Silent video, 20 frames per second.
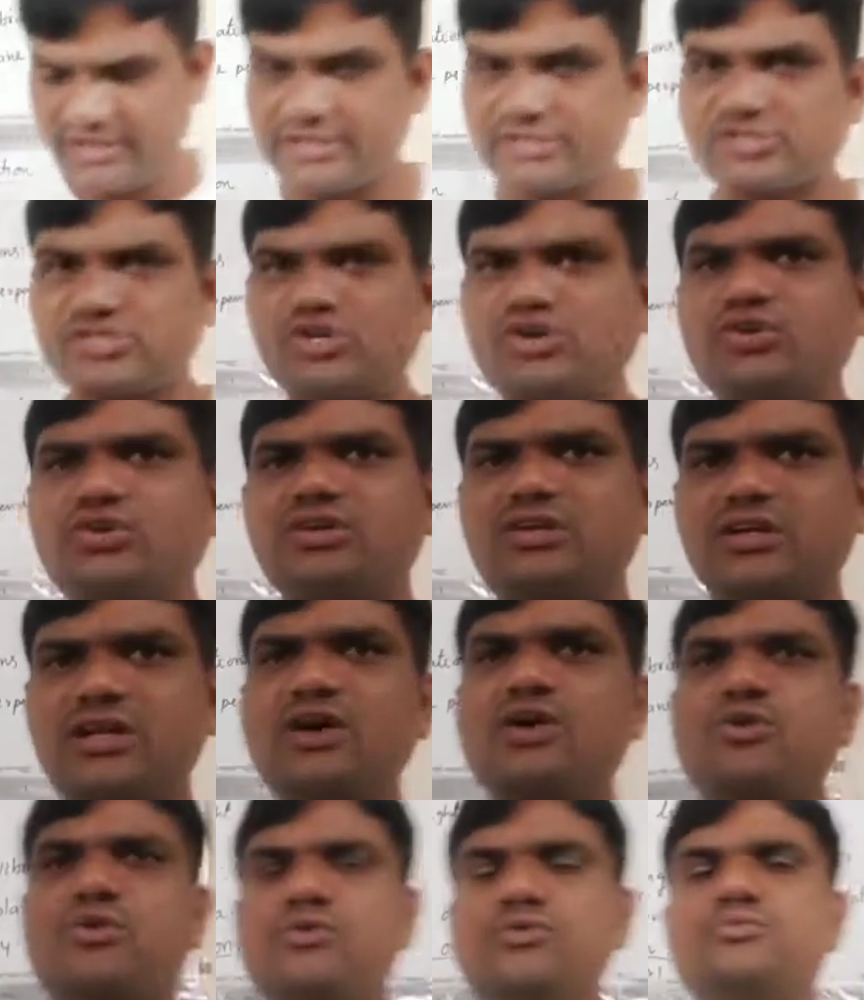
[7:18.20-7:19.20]
so
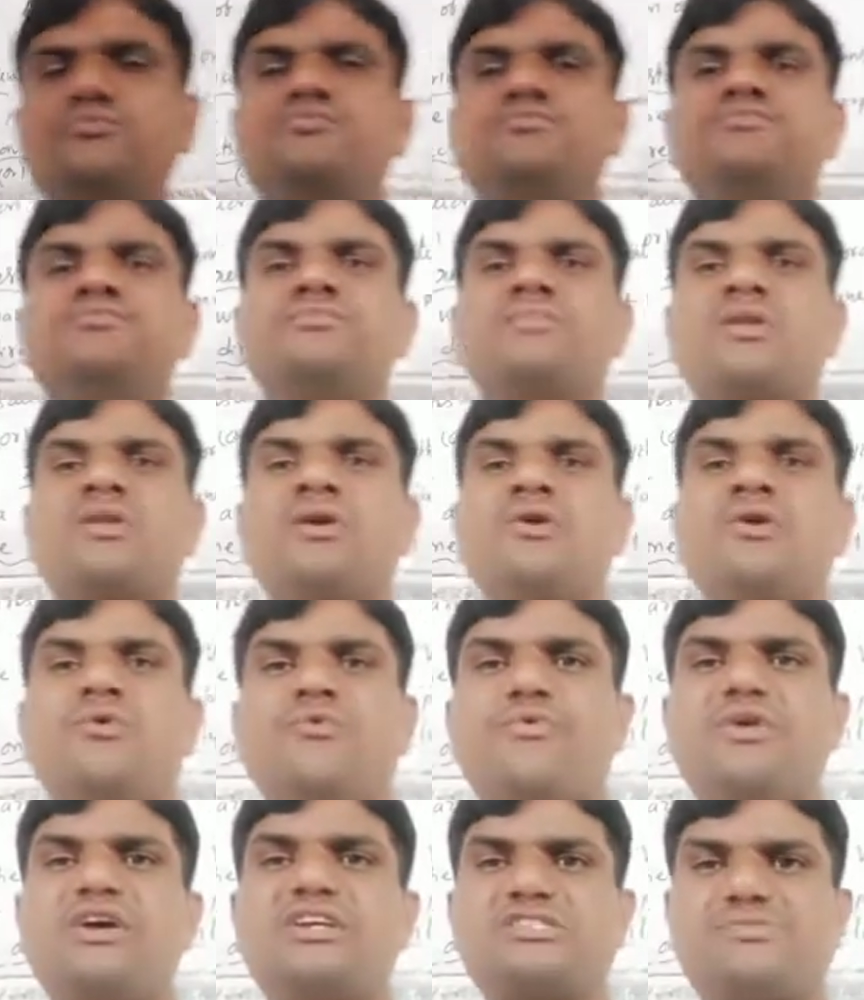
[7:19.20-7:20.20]
now
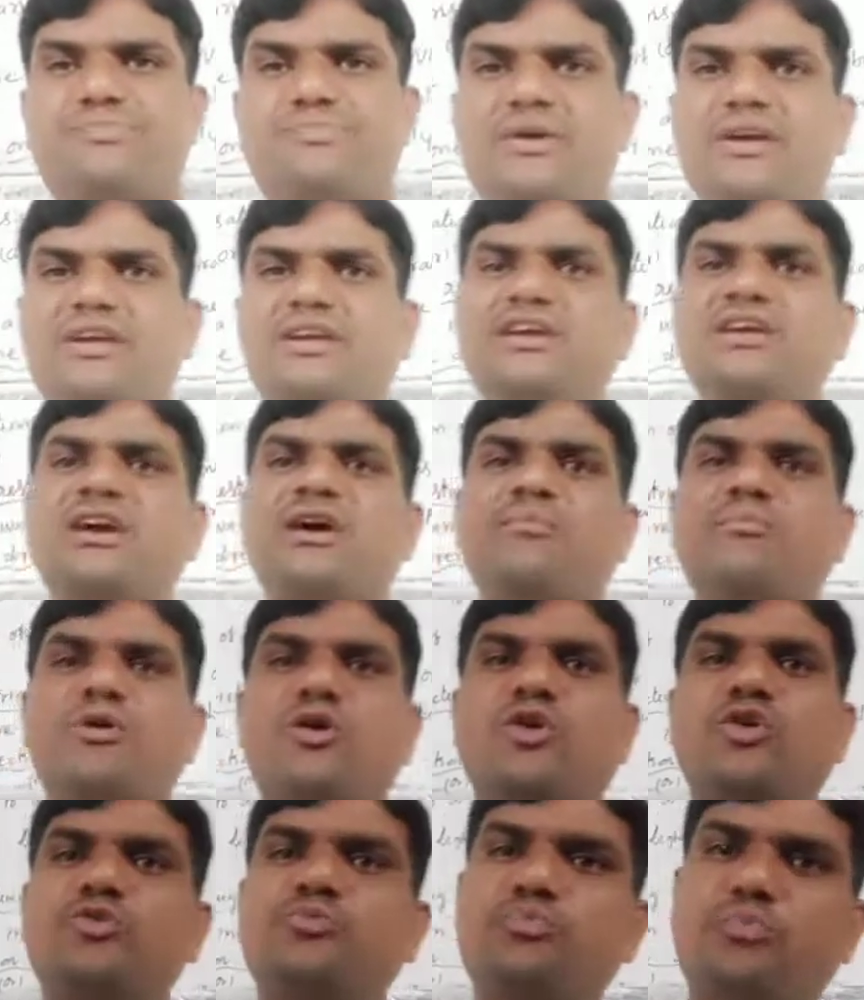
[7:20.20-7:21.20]
we are speaking
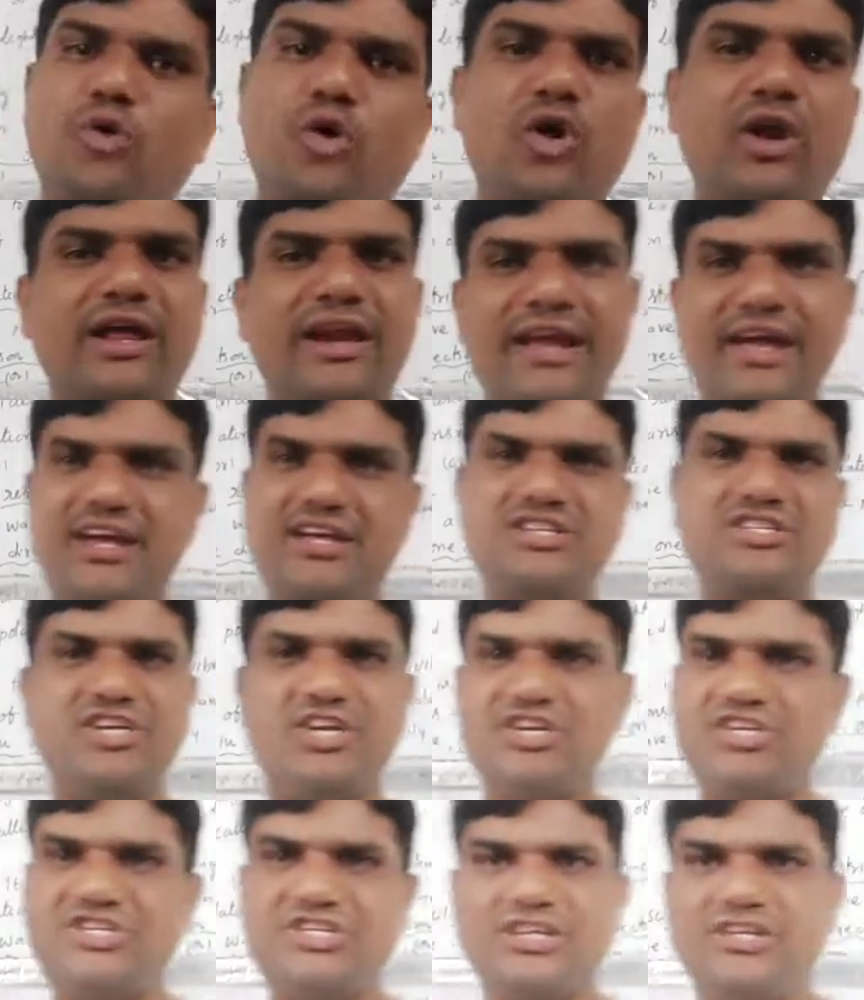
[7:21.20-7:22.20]
about
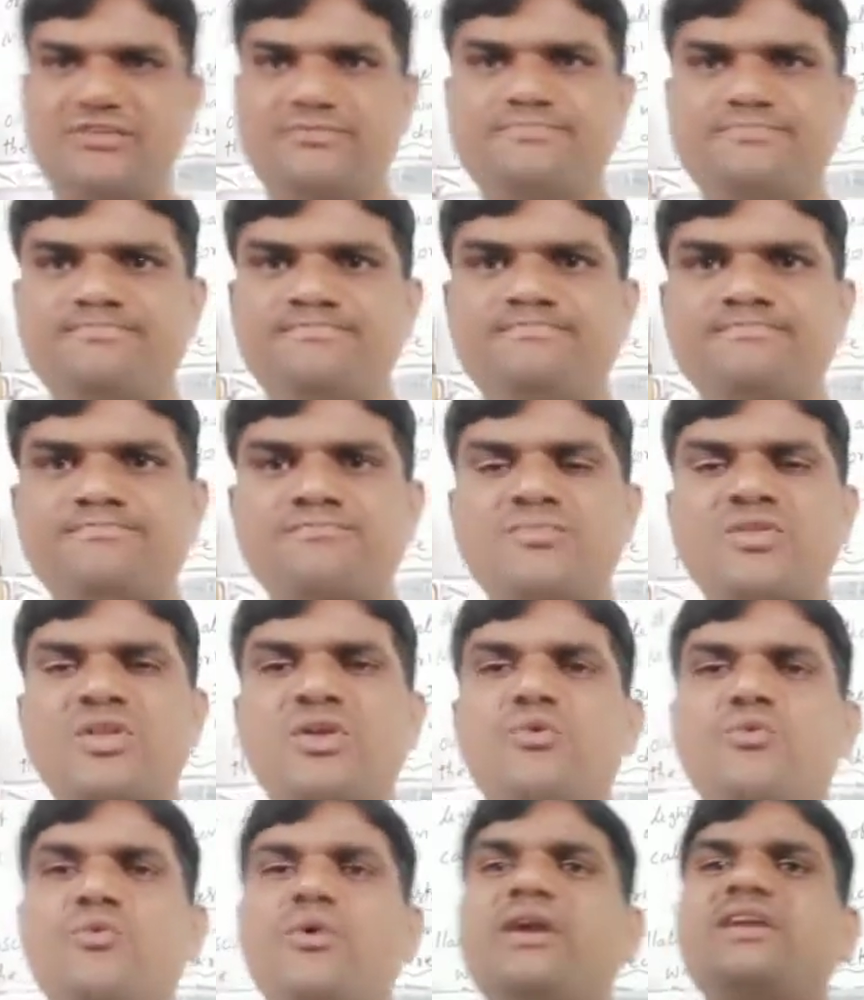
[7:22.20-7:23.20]
polarization.
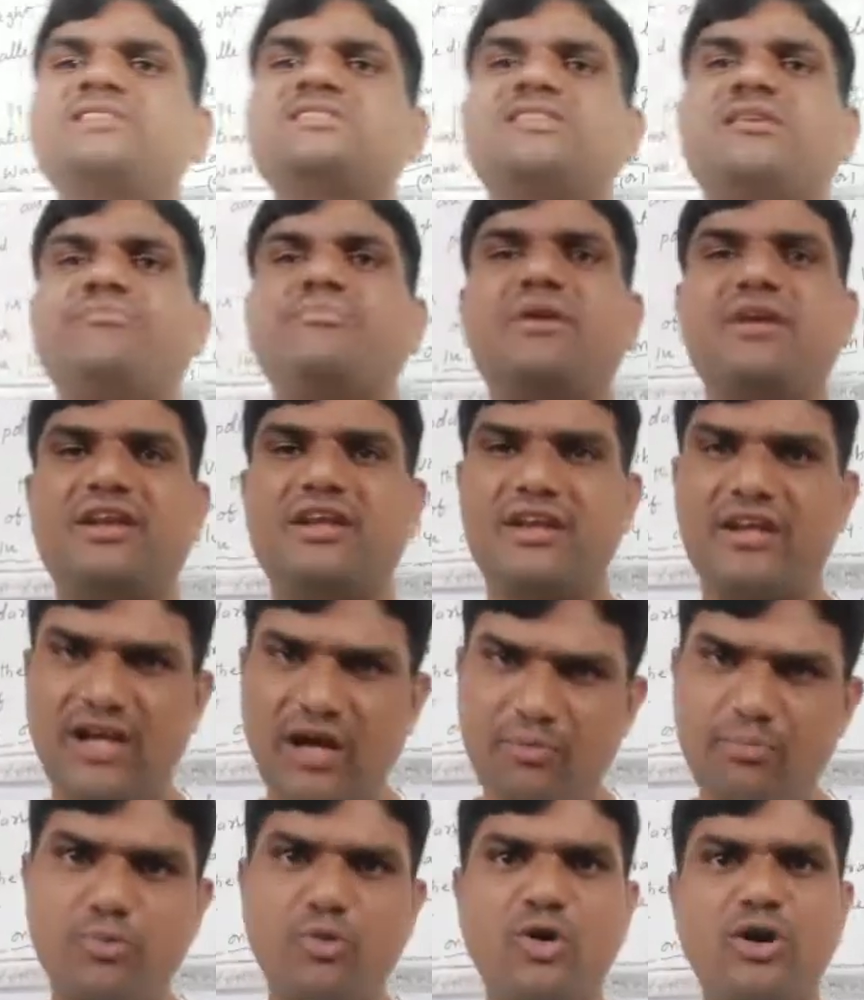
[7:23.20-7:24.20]
What is the meaning
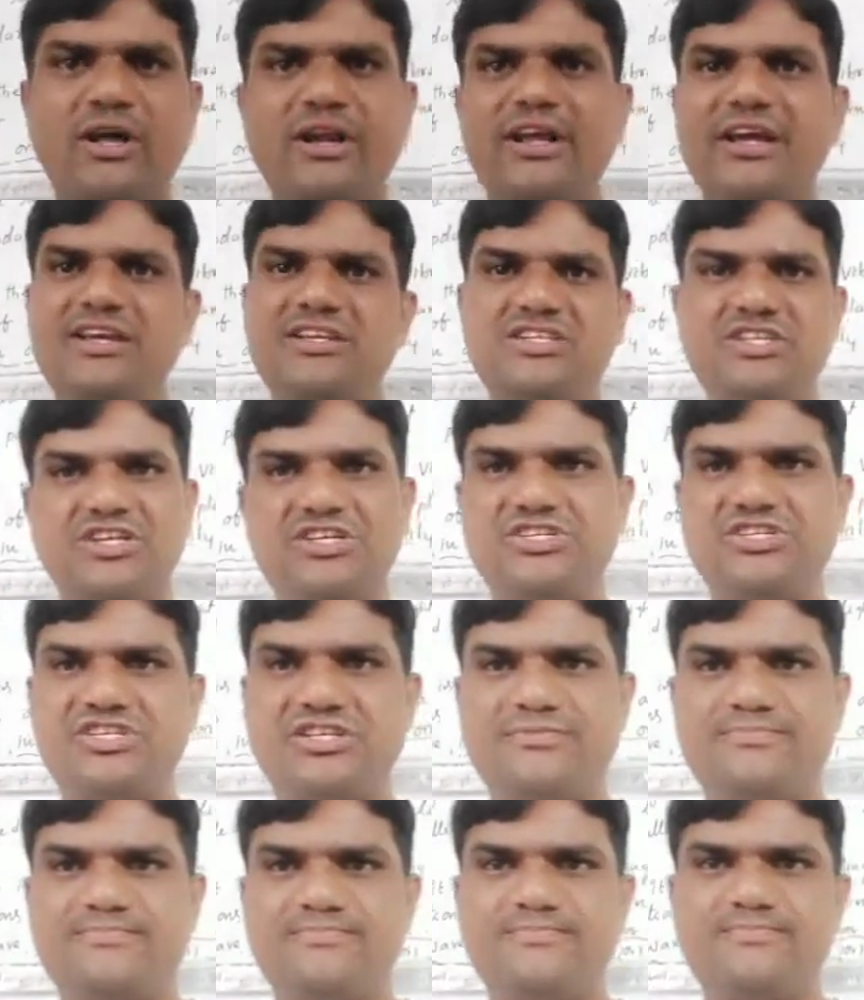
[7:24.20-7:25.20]
of
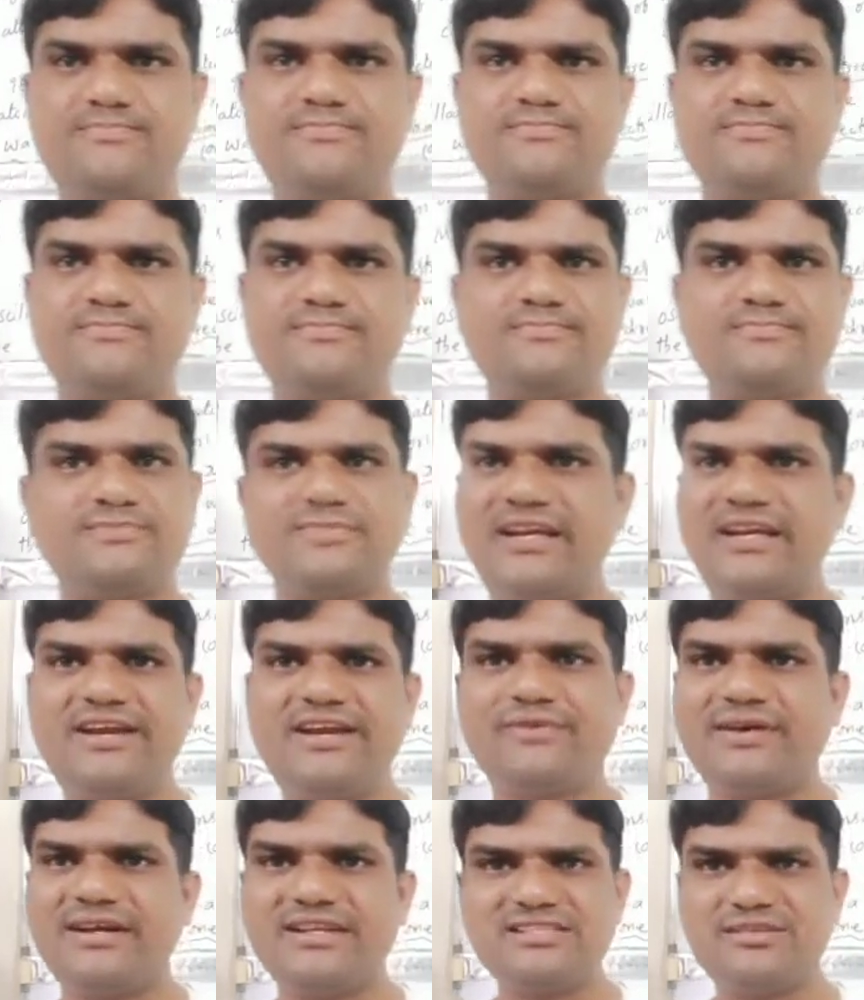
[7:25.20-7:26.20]
polarization?
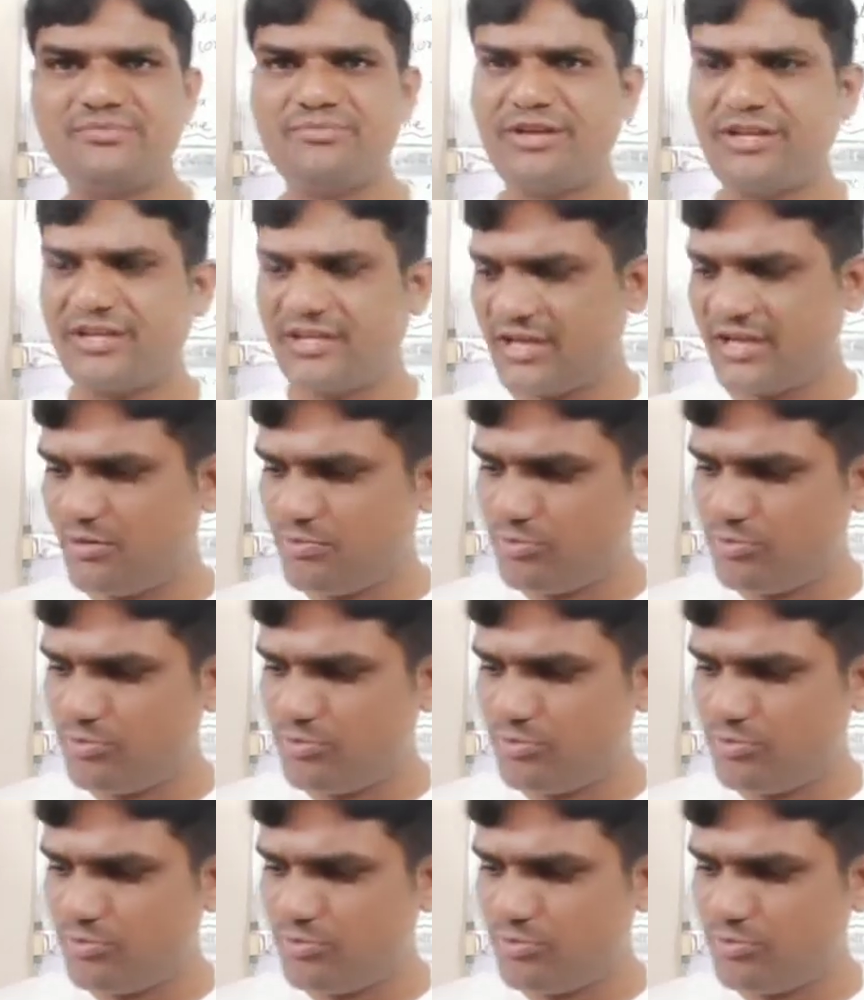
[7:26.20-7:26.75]
Right? What is the meaning of